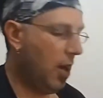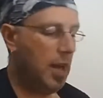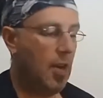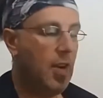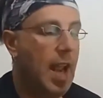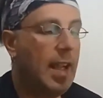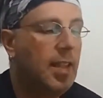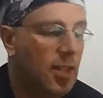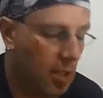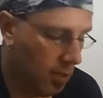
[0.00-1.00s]
Alright, now
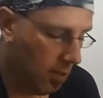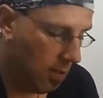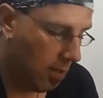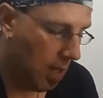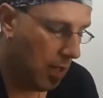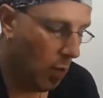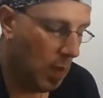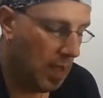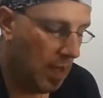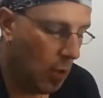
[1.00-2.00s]
next, I know we did